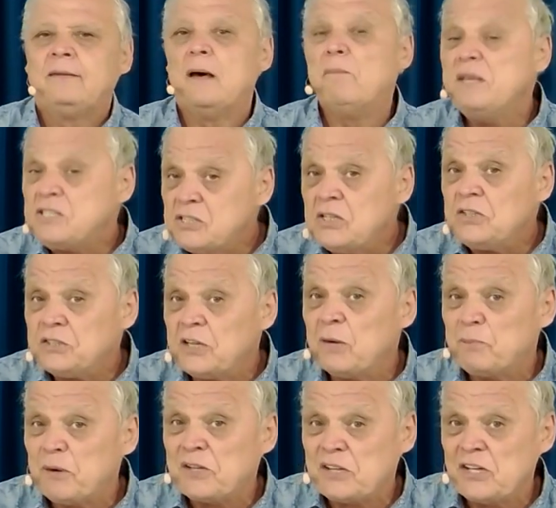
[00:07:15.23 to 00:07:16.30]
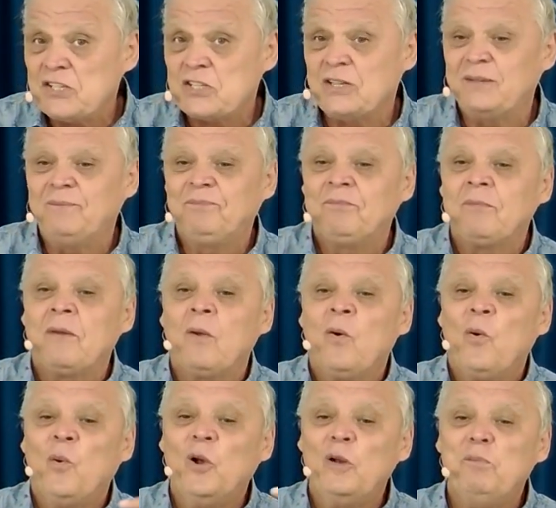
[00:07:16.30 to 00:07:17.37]
The misinterpretation
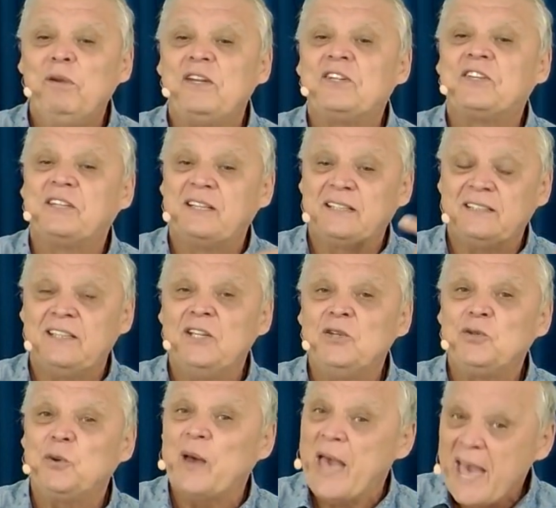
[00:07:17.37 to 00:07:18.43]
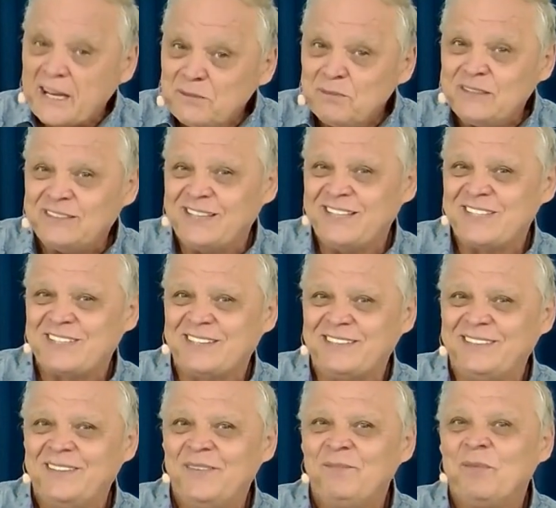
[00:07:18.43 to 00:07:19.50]
will be turned into admiration
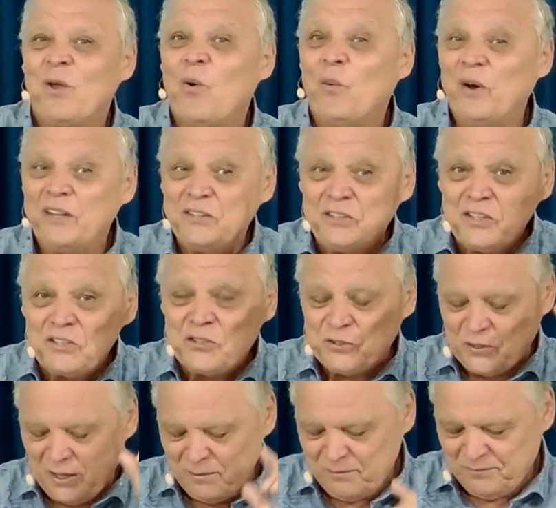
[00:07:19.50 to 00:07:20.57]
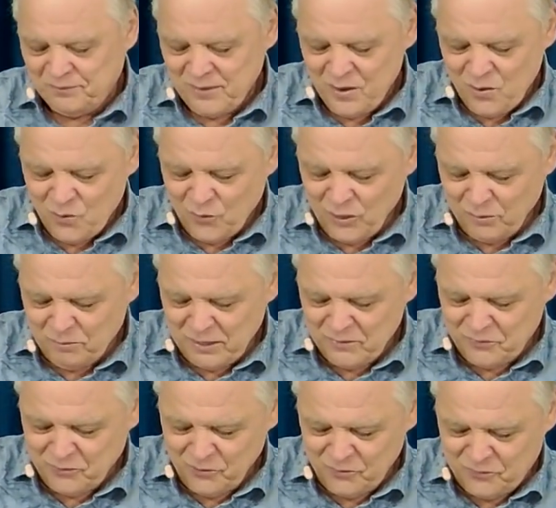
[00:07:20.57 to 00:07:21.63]
when the dream will be
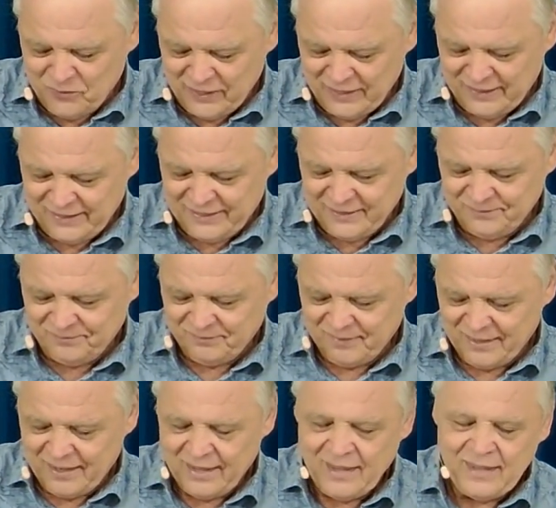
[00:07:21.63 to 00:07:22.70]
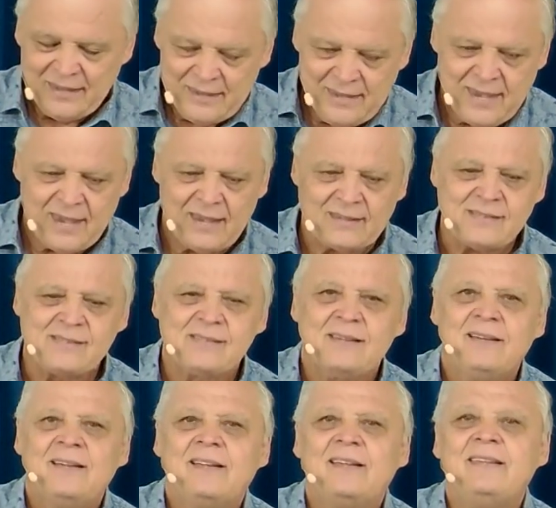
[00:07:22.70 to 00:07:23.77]
fulfilled. Yes,
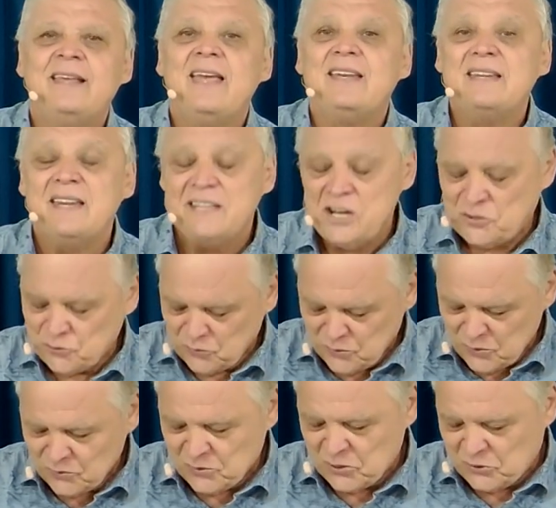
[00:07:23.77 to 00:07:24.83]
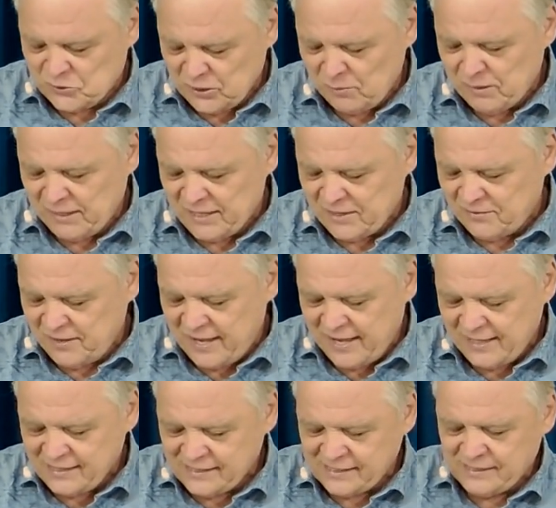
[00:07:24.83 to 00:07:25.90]
they needed to know the dream in
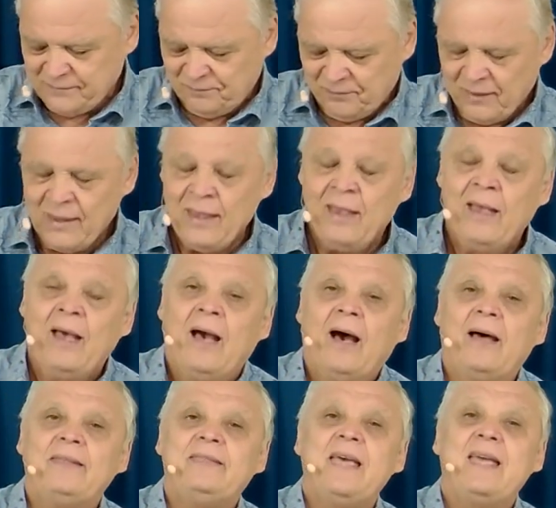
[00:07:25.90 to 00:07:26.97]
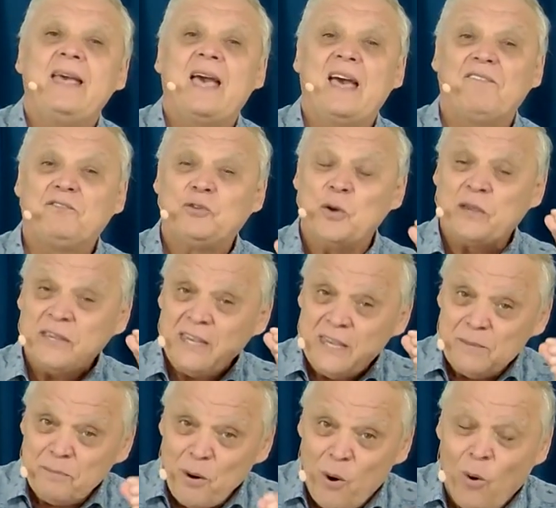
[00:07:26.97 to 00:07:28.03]
advance and they have to
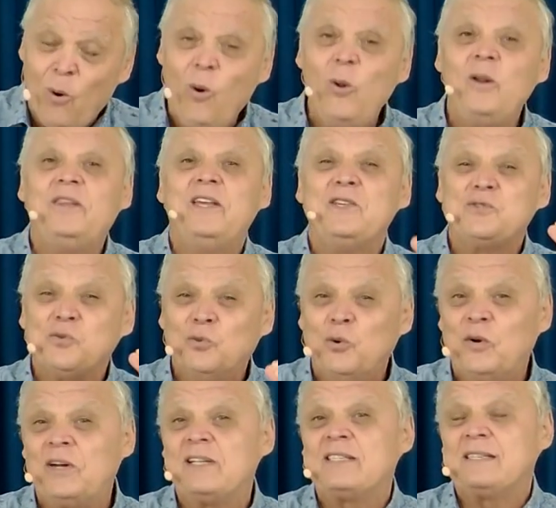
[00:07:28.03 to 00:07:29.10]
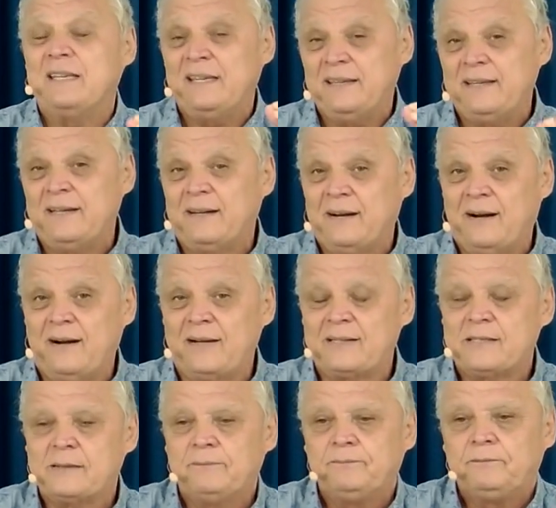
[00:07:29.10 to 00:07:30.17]
keep all these words in their
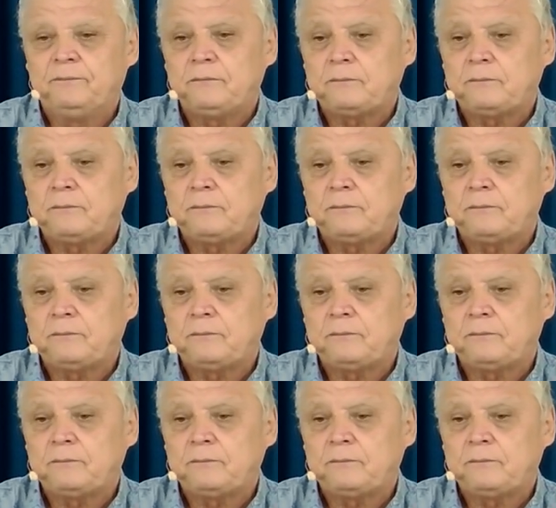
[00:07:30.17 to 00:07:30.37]
hearts.